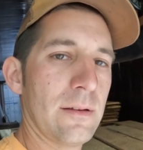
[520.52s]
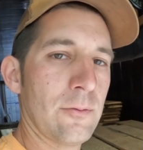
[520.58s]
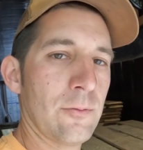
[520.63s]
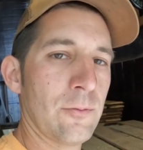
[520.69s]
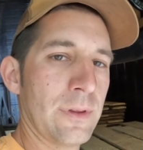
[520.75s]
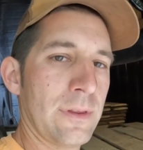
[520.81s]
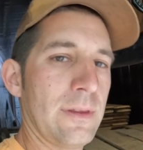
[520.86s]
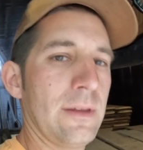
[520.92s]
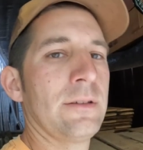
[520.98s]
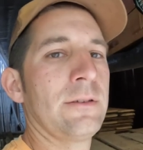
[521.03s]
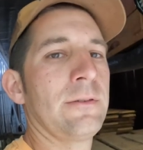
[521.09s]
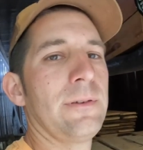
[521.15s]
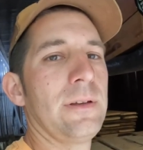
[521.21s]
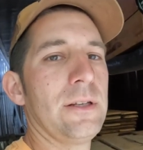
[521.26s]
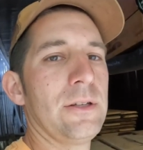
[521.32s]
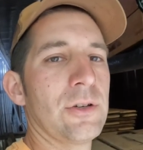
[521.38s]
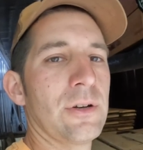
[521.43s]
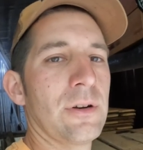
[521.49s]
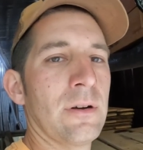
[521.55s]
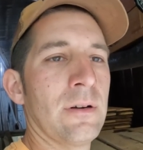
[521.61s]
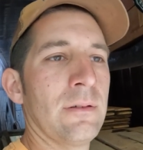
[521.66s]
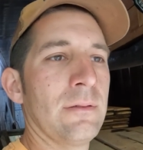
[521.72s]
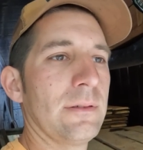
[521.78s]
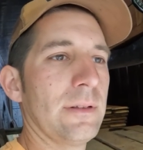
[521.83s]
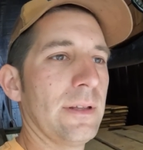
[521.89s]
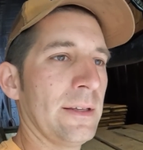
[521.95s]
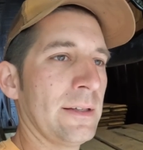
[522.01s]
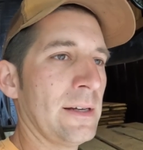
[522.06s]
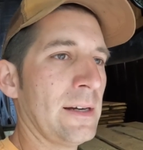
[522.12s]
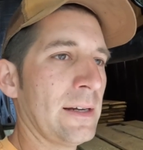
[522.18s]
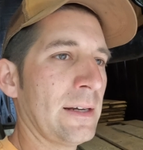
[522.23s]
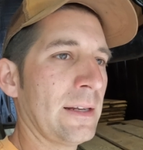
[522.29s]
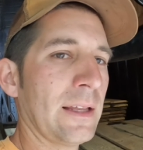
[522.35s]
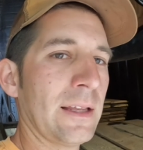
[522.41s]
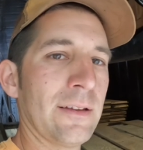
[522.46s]
with this feature it
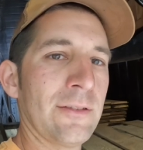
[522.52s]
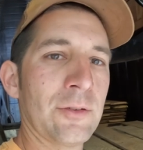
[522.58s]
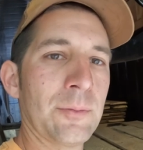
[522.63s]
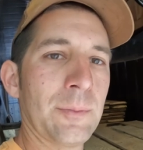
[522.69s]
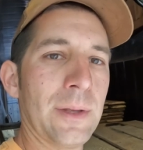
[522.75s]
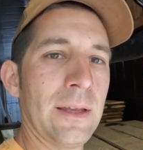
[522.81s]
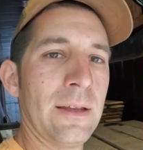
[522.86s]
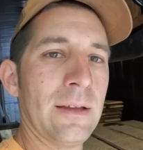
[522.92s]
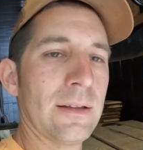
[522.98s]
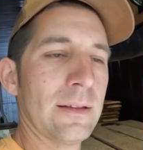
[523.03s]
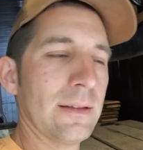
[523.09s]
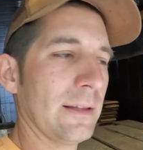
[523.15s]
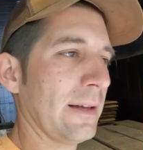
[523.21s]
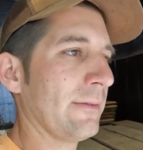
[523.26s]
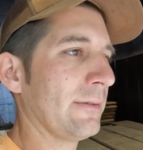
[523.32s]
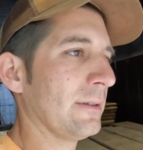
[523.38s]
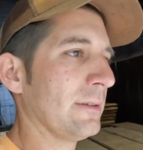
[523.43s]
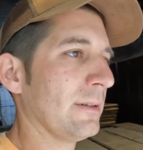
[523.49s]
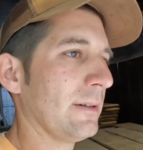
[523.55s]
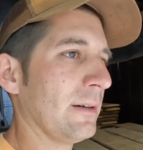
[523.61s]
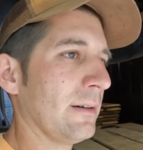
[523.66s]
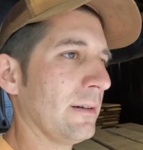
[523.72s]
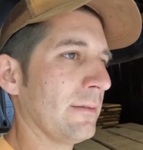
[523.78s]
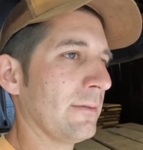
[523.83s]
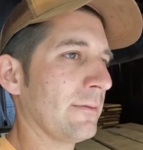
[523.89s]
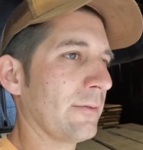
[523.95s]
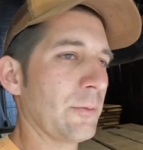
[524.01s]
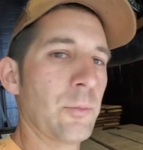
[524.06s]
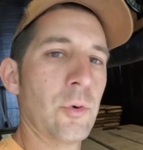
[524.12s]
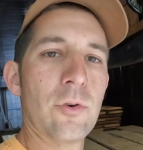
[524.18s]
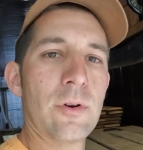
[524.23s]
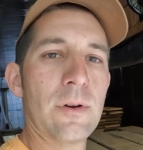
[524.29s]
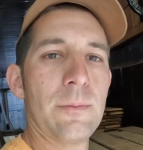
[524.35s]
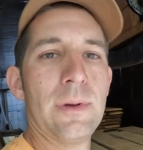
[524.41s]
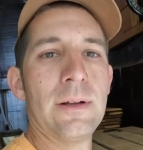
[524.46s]
kind of gives me a level of
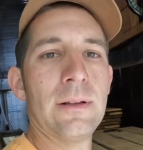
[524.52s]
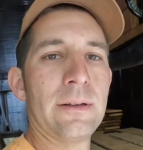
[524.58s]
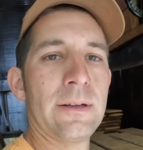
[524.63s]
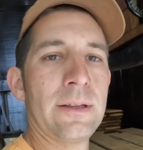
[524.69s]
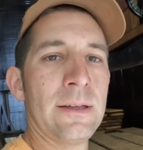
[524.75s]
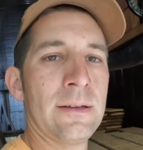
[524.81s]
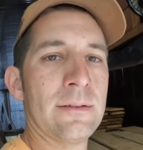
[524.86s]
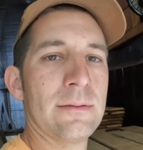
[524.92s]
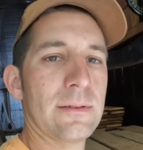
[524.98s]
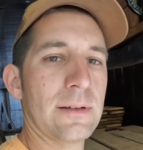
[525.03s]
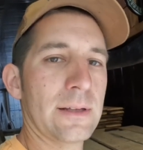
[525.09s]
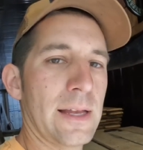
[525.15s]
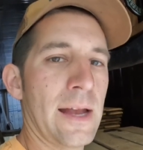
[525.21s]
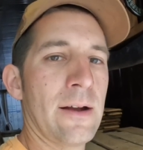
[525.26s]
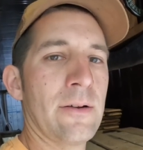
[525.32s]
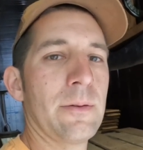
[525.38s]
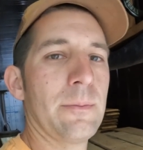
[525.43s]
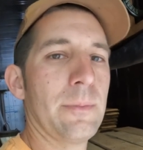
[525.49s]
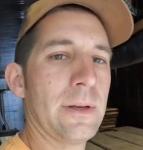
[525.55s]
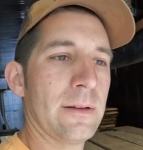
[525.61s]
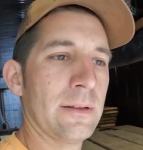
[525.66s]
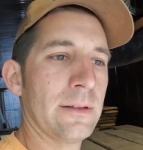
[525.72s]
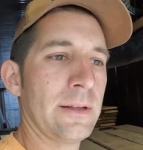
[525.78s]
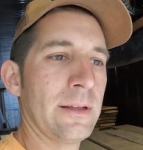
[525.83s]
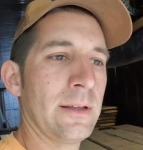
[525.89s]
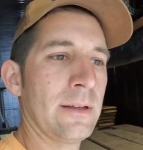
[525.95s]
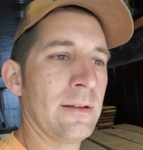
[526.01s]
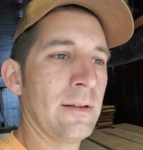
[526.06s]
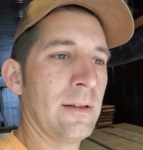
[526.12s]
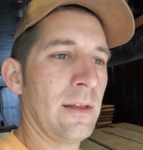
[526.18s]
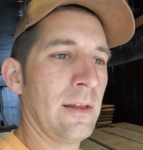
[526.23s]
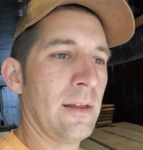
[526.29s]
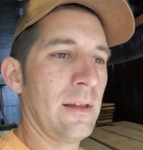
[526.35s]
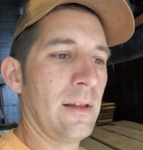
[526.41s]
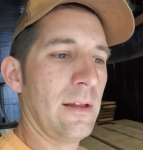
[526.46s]
reportability, accountability,
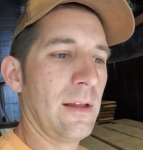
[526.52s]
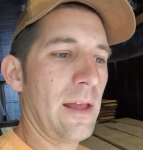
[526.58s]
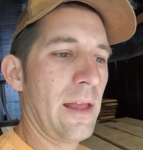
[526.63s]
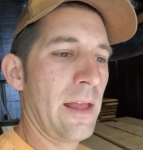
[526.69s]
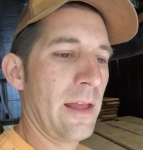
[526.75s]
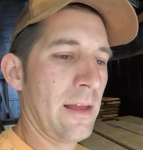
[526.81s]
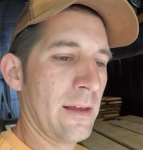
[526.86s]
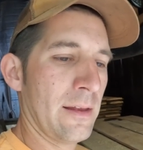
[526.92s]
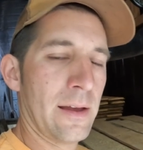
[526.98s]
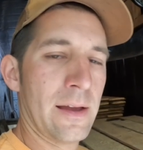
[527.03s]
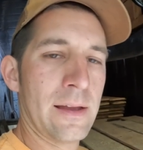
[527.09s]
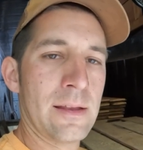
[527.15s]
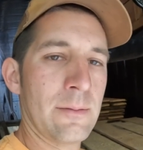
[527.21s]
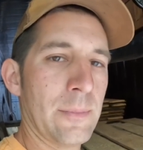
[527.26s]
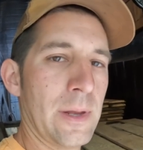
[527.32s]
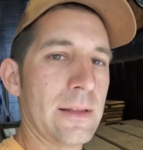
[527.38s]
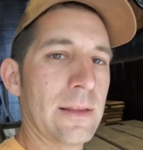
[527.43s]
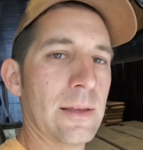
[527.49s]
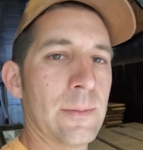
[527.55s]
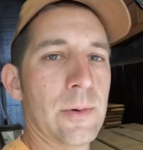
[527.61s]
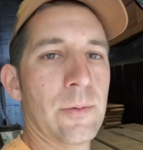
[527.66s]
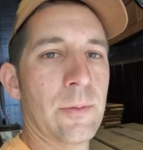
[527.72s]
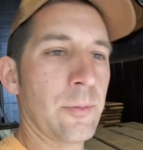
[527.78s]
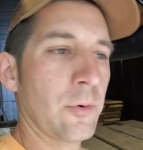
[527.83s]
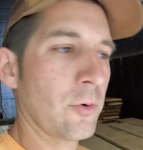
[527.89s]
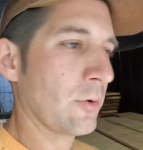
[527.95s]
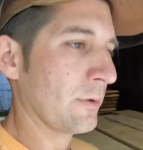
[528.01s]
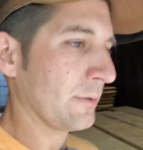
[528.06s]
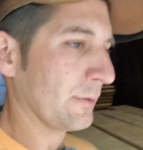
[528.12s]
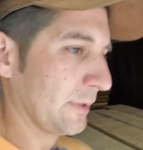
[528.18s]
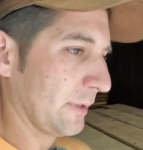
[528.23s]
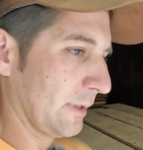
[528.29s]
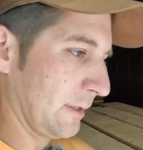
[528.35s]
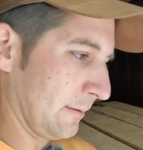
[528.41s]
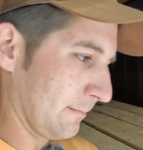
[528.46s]
and I can make them a report and
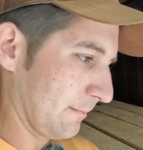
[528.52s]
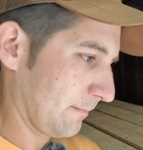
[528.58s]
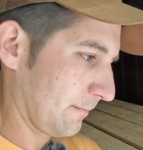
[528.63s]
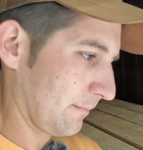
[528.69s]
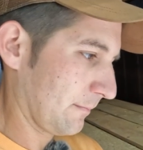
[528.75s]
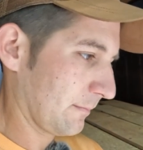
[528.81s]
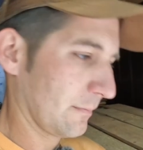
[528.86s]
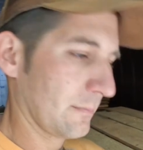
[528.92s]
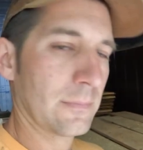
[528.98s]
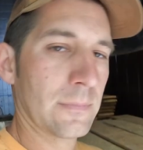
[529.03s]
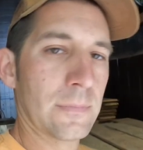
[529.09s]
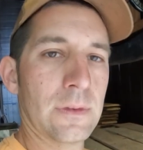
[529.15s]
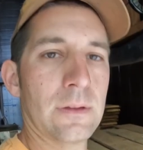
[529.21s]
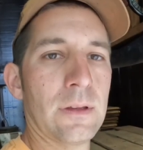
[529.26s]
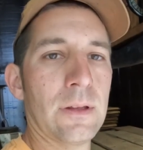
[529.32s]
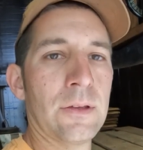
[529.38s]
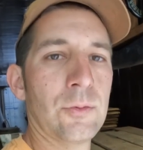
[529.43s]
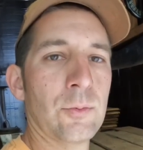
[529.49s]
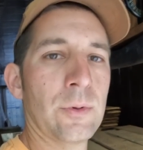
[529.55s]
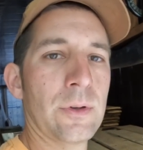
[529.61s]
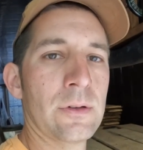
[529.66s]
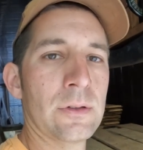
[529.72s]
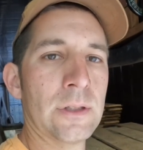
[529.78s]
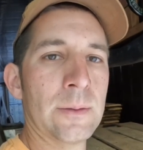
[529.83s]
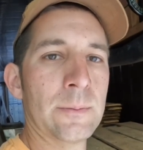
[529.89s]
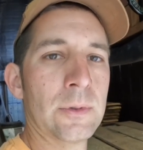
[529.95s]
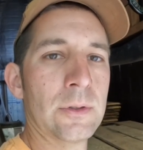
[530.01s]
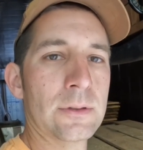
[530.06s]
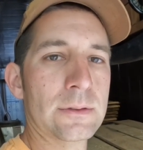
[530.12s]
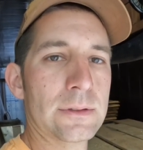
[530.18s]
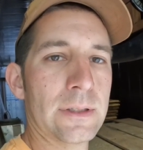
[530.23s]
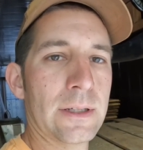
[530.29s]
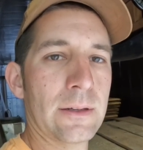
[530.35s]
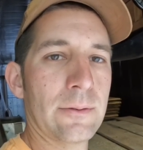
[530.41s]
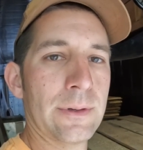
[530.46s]
say, this is what your lumber looked
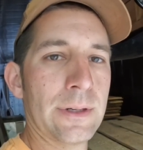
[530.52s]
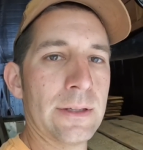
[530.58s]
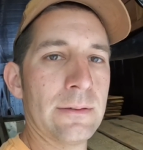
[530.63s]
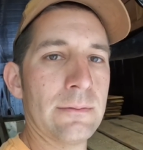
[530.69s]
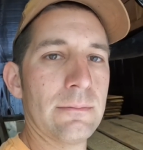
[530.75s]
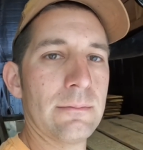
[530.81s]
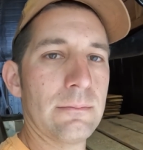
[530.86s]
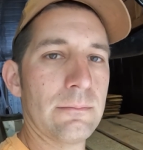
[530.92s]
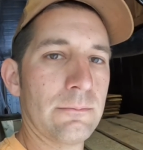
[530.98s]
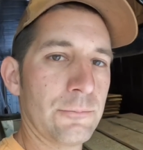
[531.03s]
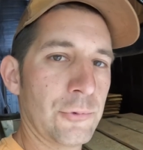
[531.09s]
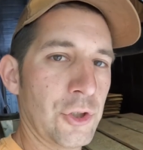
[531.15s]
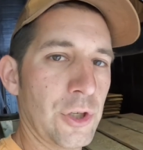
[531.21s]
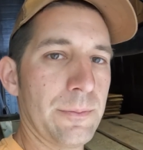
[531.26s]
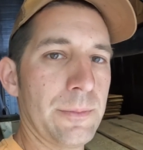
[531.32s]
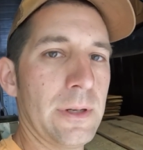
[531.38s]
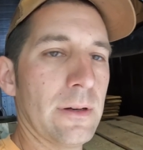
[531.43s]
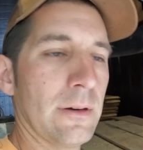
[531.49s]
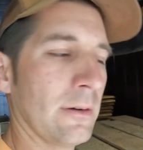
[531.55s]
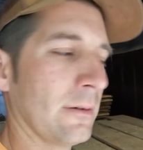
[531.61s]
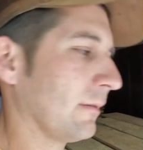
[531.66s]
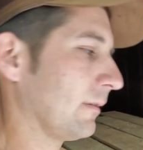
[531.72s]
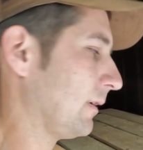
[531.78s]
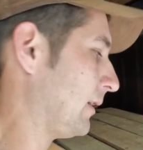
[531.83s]
like when it shipped here.